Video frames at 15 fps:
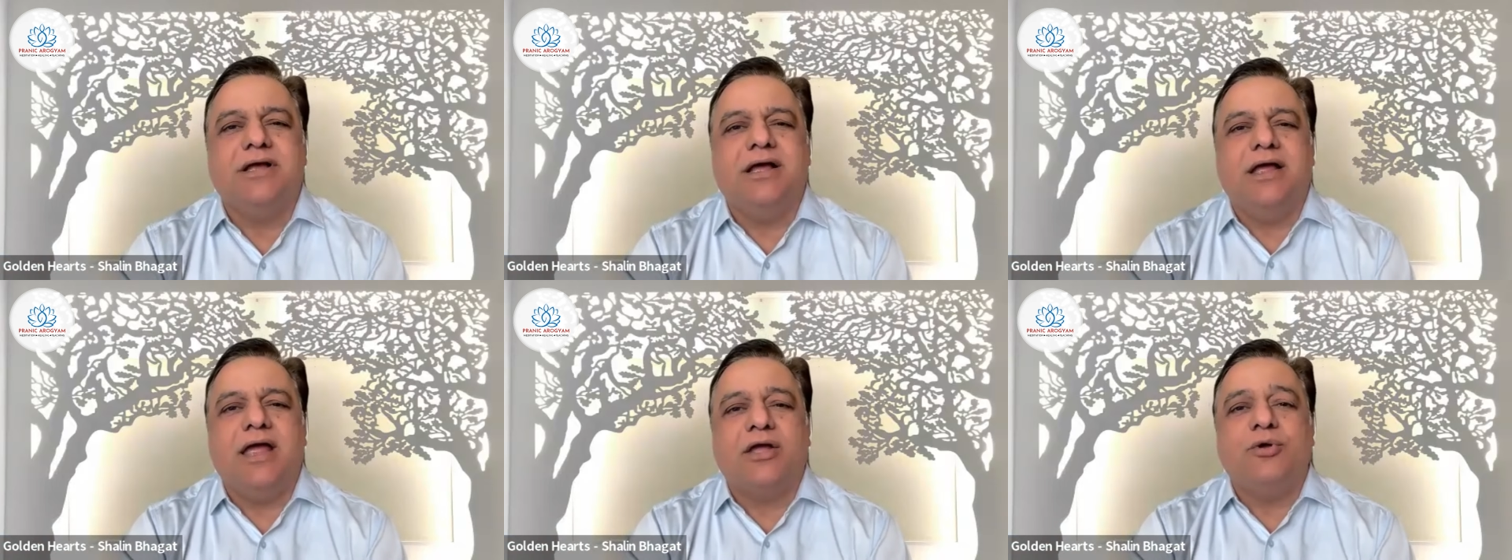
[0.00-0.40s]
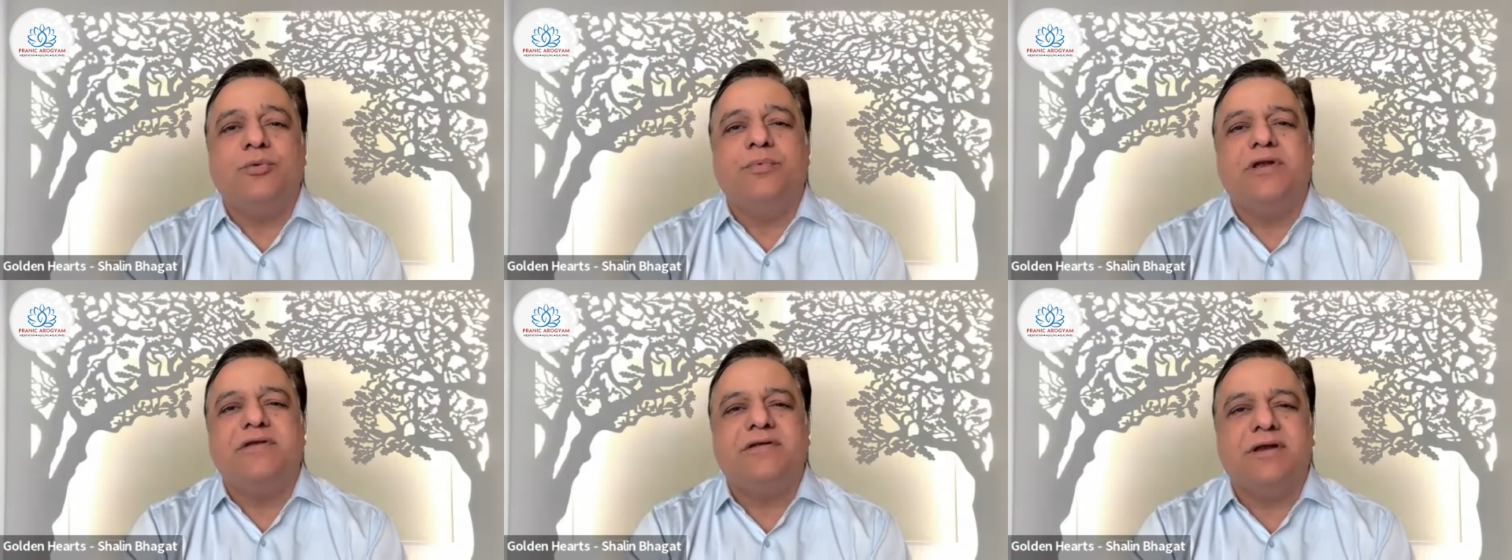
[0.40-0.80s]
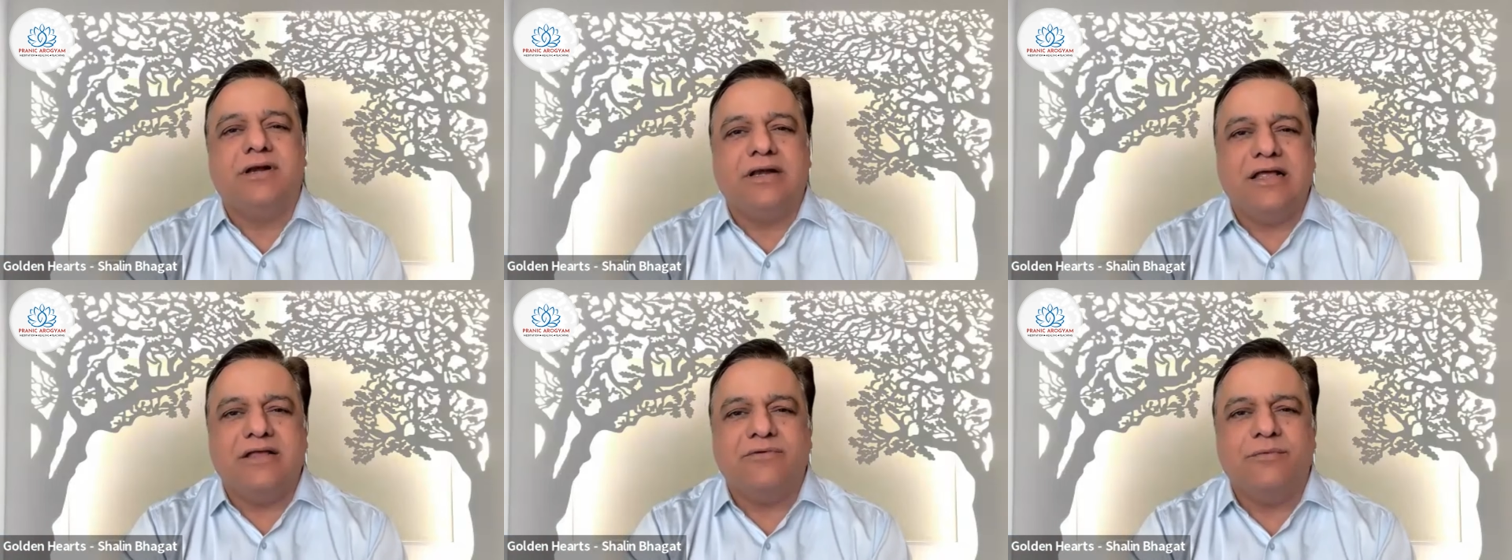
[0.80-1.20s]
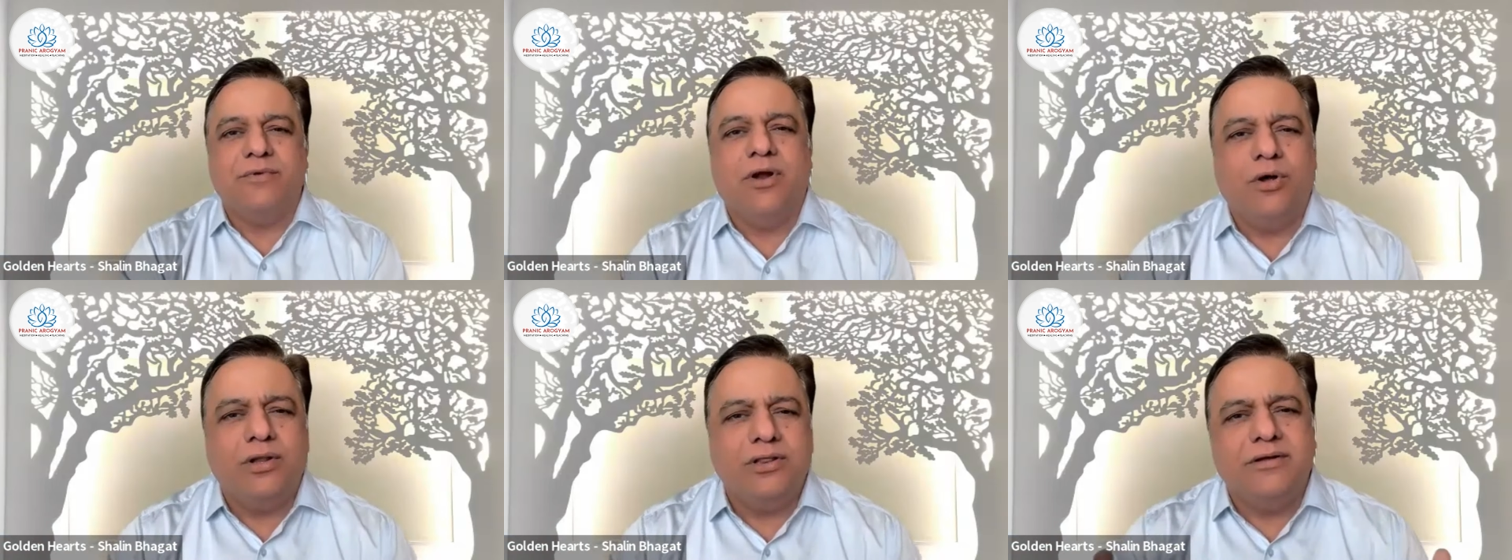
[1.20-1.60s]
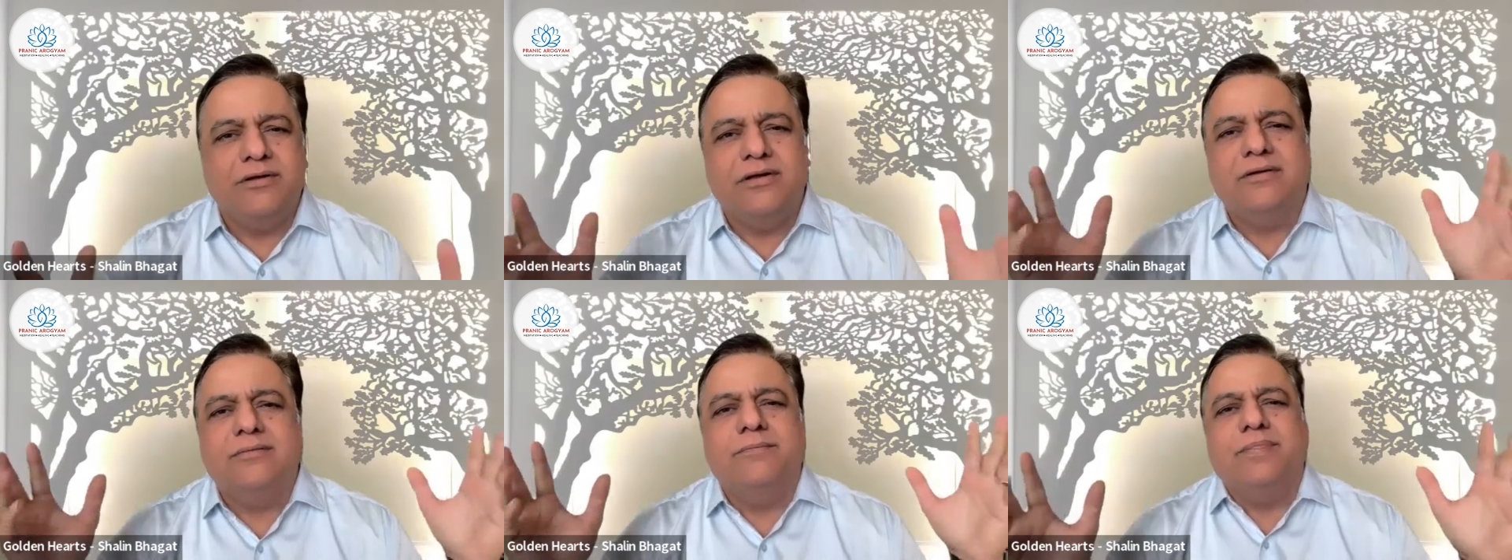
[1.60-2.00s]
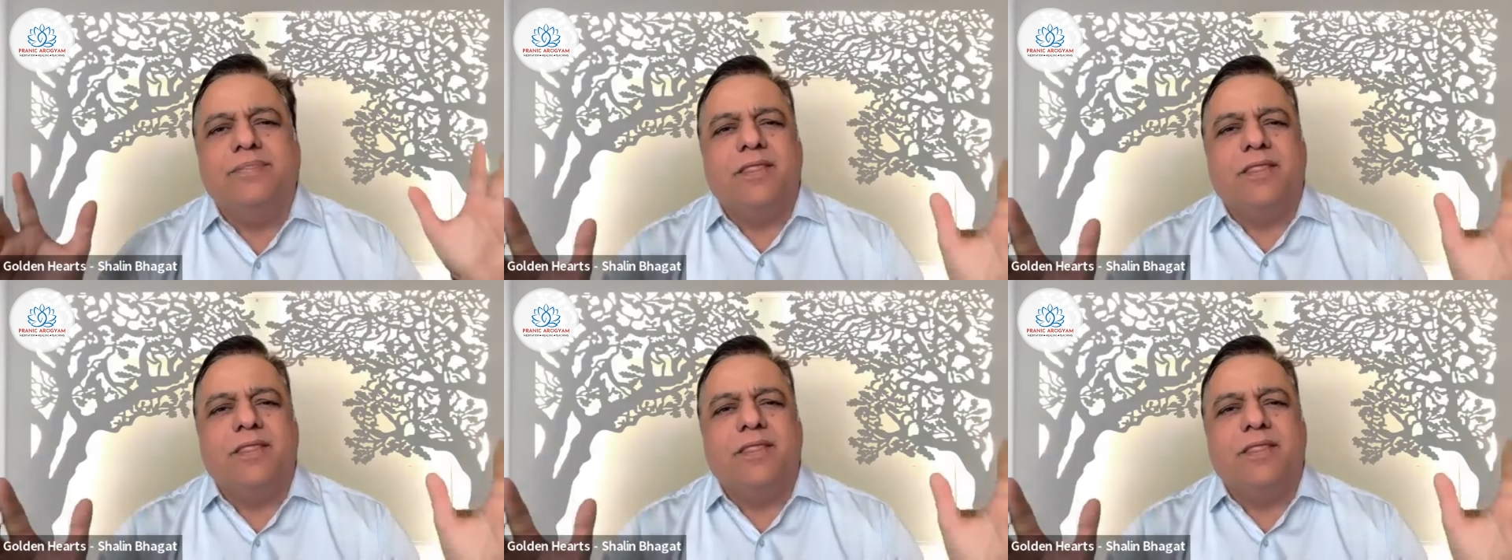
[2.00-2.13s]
acupressure class where all the